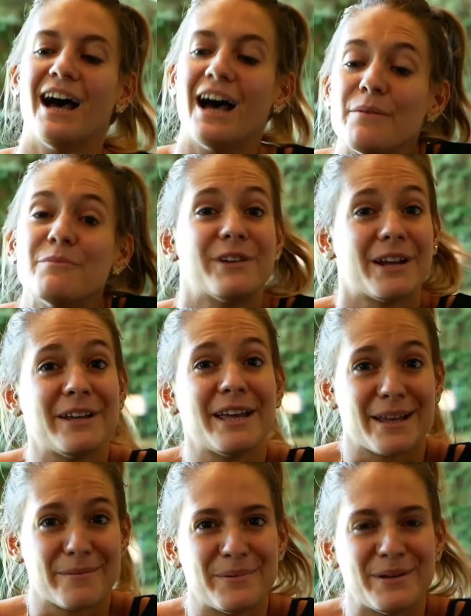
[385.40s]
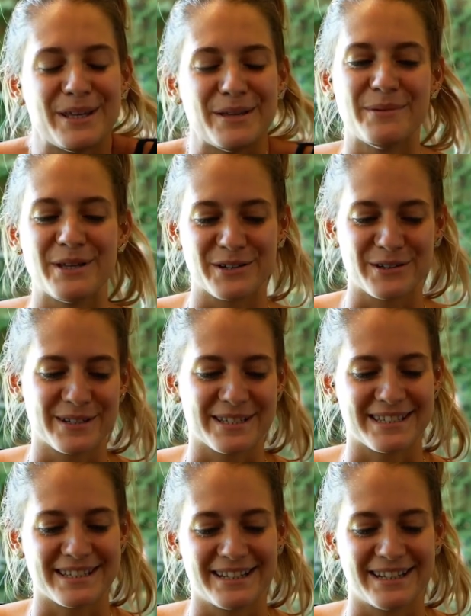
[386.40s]
I'm very happy
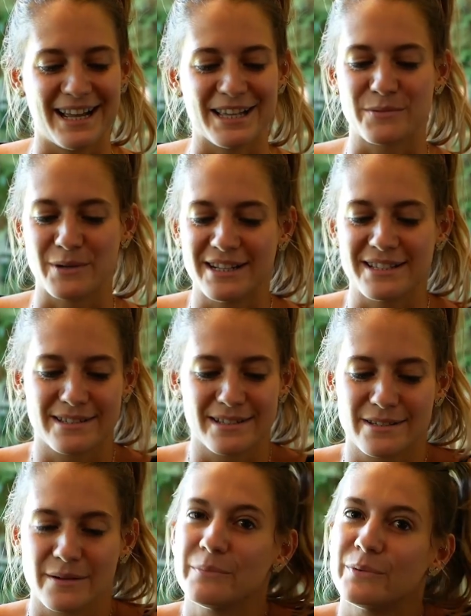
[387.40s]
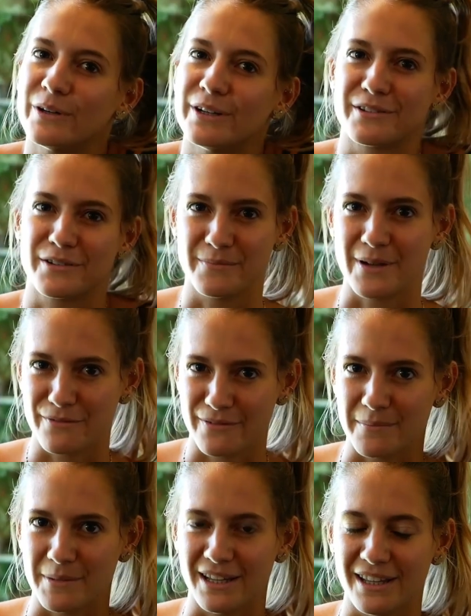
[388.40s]
because as well as the support of my
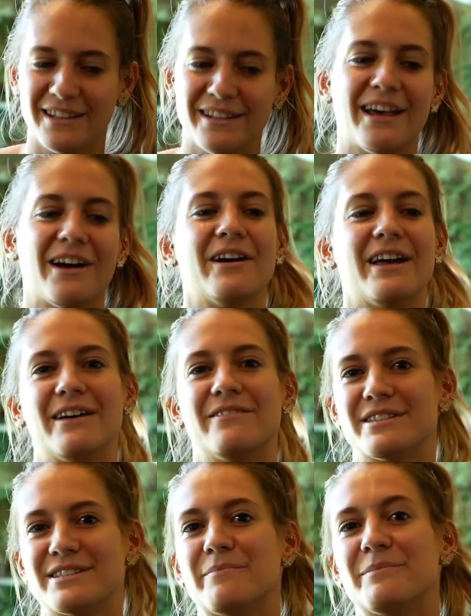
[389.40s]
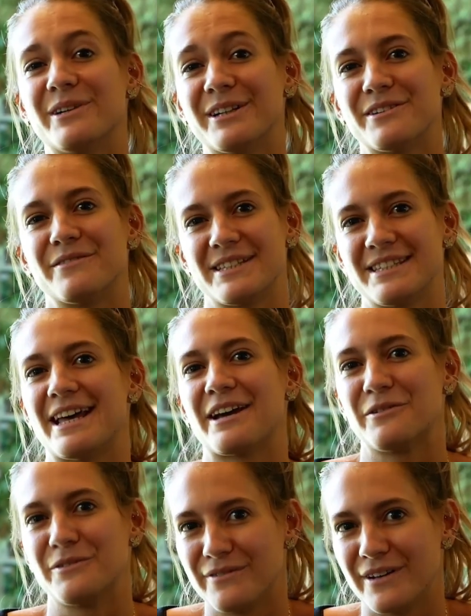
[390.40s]
family, now I have a support of a
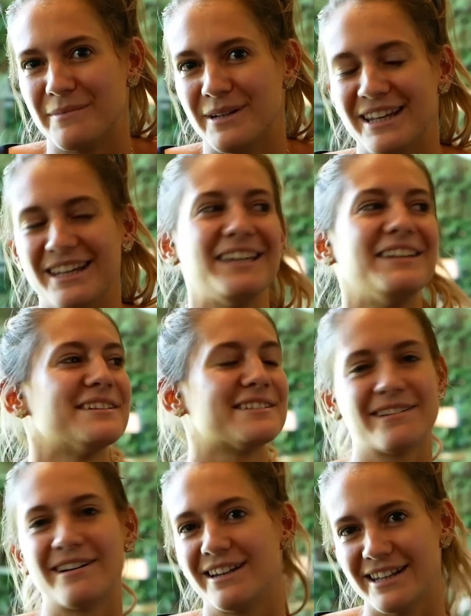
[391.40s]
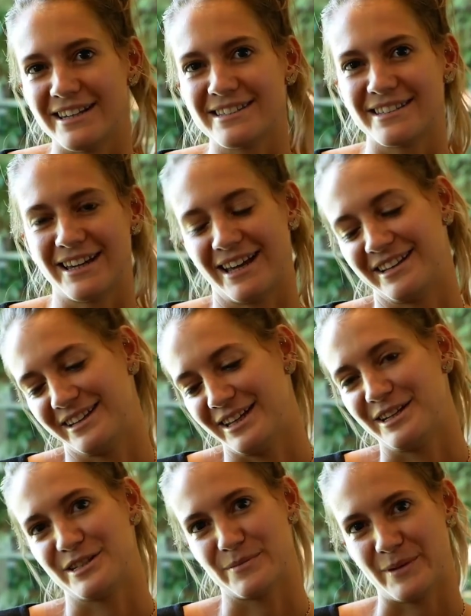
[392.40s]
second family in his colleagues and
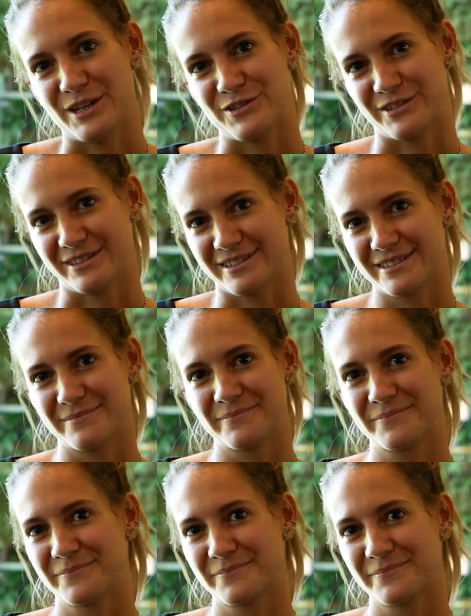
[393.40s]
in his patients.